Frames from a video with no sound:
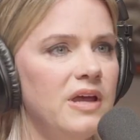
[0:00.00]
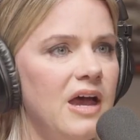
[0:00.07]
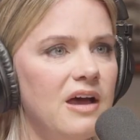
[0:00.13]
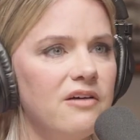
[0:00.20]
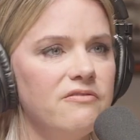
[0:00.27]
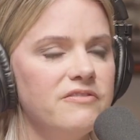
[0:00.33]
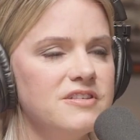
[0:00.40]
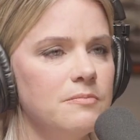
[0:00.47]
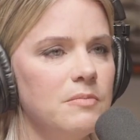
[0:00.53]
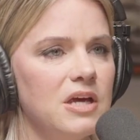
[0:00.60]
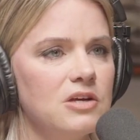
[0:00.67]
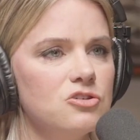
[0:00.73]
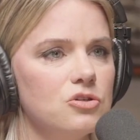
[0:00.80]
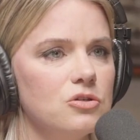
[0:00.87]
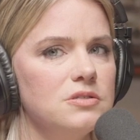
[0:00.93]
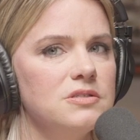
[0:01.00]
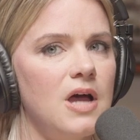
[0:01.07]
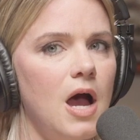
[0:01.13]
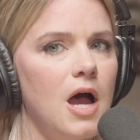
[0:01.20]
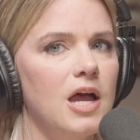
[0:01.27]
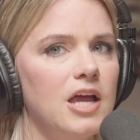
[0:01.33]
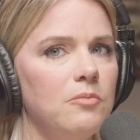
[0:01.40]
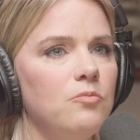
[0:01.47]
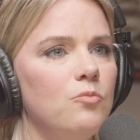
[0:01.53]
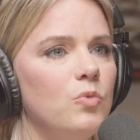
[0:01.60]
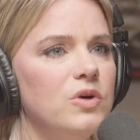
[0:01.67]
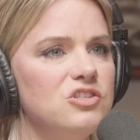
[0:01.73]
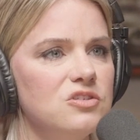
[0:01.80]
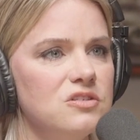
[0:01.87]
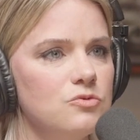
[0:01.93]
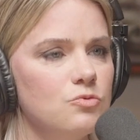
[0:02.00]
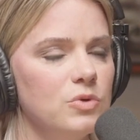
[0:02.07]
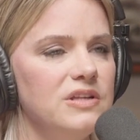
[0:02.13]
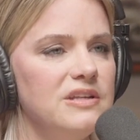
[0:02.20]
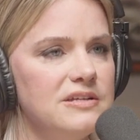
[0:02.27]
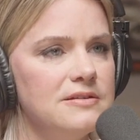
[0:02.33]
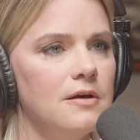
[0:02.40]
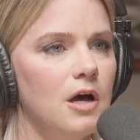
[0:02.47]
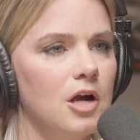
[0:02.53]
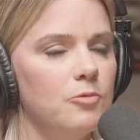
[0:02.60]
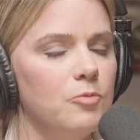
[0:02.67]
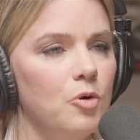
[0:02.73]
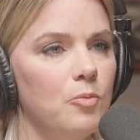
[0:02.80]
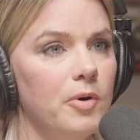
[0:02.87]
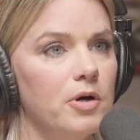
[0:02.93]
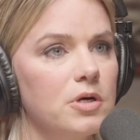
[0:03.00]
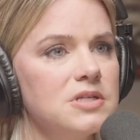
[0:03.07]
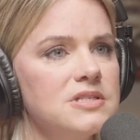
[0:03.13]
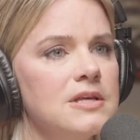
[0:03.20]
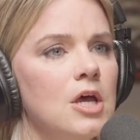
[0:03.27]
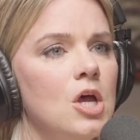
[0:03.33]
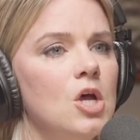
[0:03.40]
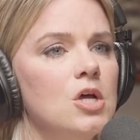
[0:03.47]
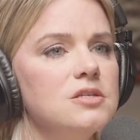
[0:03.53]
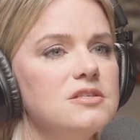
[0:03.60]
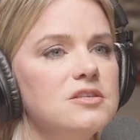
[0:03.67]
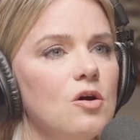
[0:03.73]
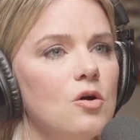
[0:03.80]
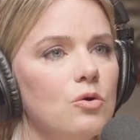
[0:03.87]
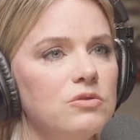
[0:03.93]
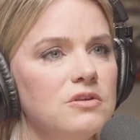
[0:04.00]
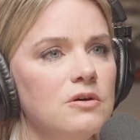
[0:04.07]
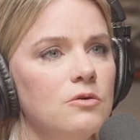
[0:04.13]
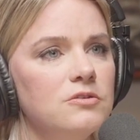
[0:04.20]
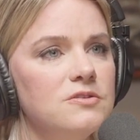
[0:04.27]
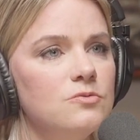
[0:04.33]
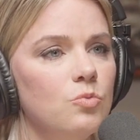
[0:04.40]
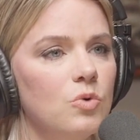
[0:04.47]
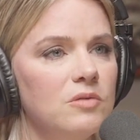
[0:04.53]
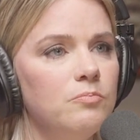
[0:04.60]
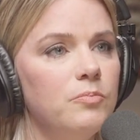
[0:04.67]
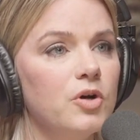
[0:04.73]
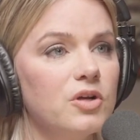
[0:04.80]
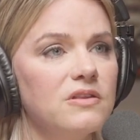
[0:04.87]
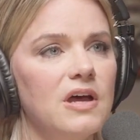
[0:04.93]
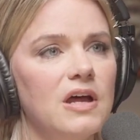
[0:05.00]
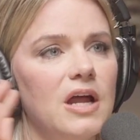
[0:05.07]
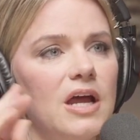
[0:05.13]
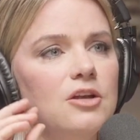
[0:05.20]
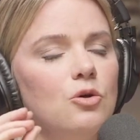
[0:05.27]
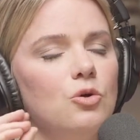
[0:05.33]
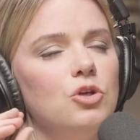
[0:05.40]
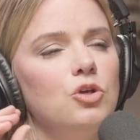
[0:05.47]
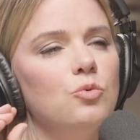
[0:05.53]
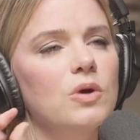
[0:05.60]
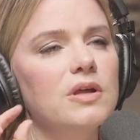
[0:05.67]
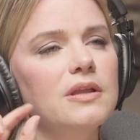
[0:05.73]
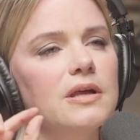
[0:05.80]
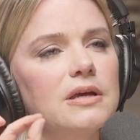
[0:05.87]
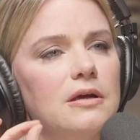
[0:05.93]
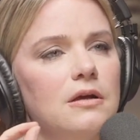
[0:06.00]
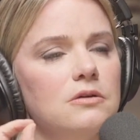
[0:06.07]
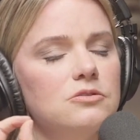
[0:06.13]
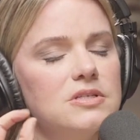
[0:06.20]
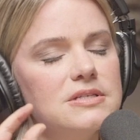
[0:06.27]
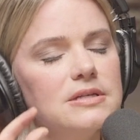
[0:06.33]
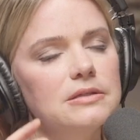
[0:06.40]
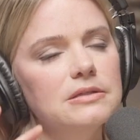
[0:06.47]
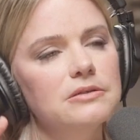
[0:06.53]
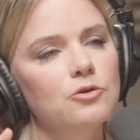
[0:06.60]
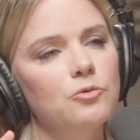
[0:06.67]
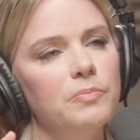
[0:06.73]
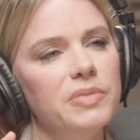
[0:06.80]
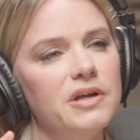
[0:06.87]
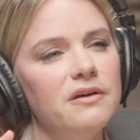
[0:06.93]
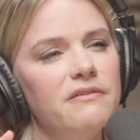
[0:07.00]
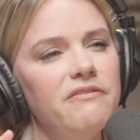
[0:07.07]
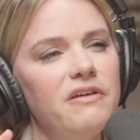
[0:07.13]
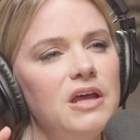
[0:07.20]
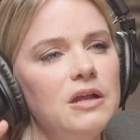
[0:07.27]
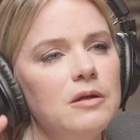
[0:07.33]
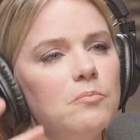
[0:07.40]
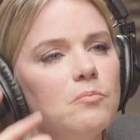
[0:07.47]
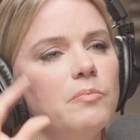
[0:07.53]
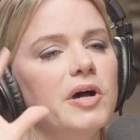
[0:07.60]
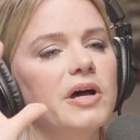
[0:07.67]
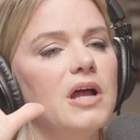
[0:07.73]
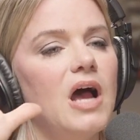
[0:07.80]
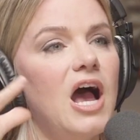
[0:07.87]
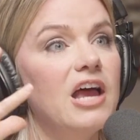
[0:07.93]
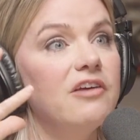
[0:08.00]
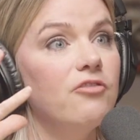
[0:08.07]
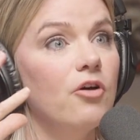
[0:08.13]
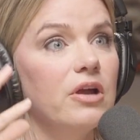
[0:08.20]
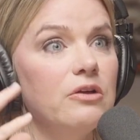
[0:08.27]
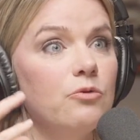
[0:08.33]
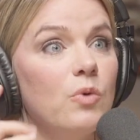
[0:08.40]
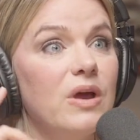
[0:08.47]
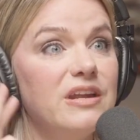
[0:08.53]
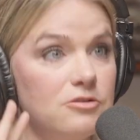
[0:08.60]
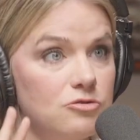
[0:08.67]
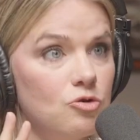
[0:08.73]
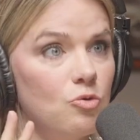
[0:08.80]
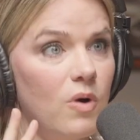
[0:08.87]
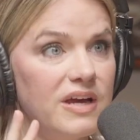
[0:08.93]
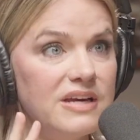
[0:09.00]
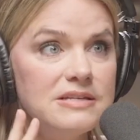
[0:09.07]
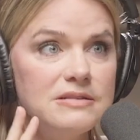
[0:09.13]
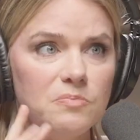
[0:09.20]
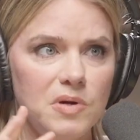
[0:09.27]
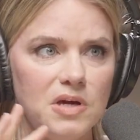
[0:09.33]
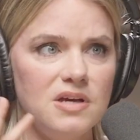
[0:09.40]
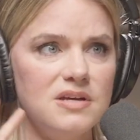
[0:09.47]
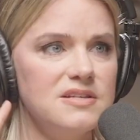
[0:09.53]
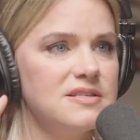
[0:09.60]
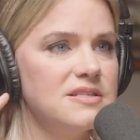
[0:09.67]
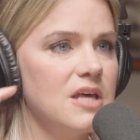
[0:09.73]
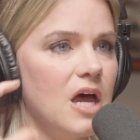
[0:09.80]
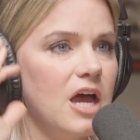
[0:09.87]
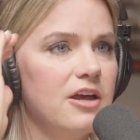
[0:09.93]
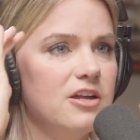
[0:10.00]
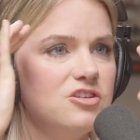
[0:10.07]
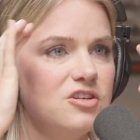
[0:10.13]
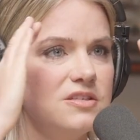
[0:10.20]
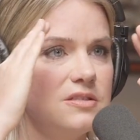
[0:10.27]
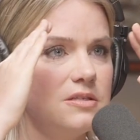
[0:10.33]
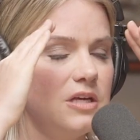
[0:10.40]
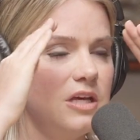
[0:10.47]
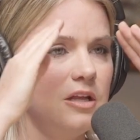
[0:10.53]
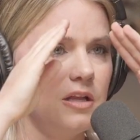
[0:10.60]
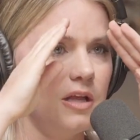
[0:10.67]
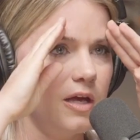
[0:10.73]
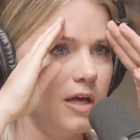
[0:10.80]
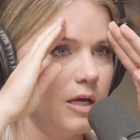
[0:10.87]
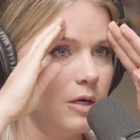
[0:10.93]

have some extra time. We just read these Audible books. So this one book that I know you read like just a little bit of it, but I've already read it twice because it like